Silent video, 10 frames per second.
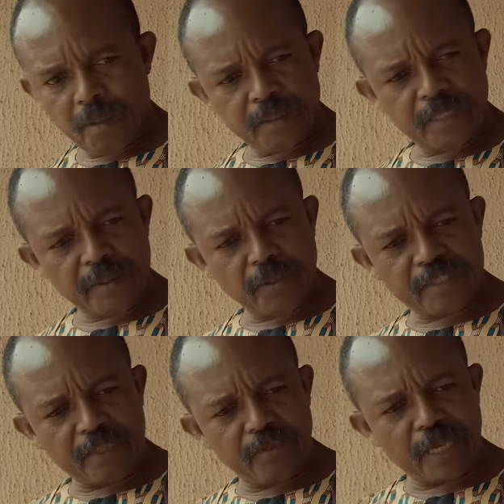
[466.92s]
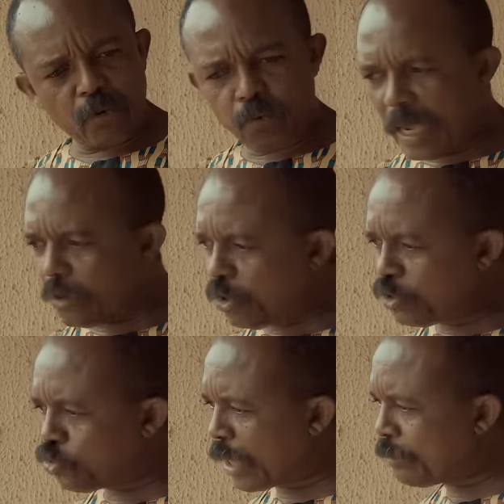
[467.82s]
Did I not tell you that we are going
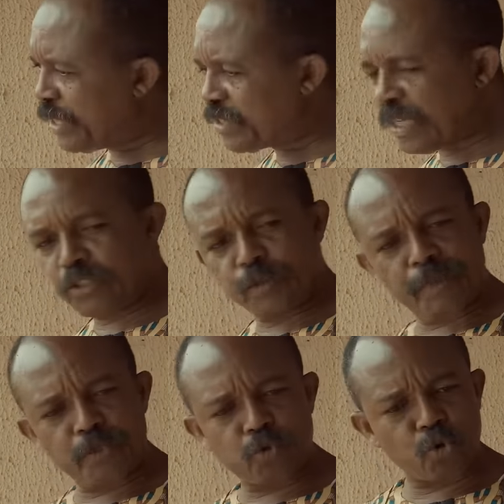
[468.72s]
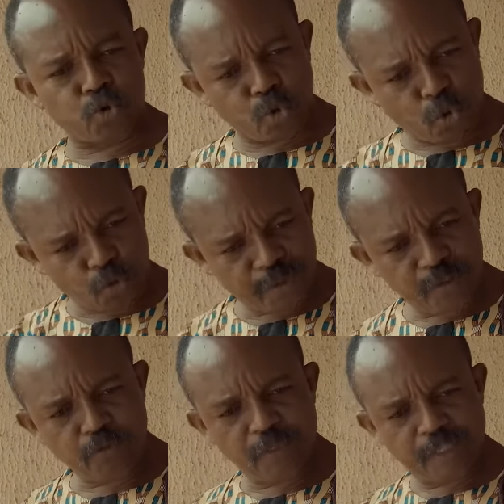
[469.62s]
to administer treatment to Ochuko, the
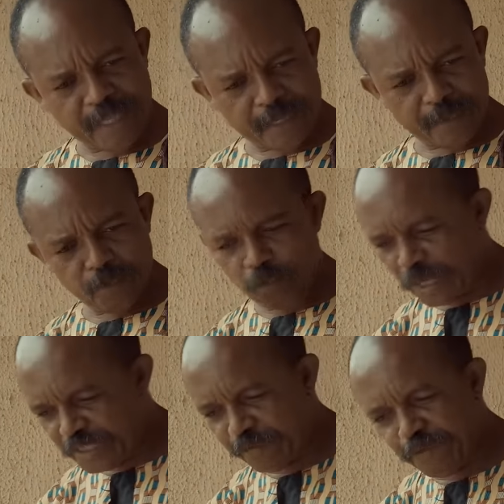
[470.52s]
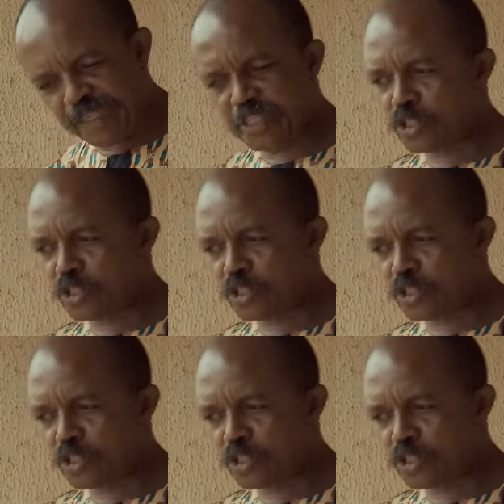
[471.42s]
youth leader, who has a very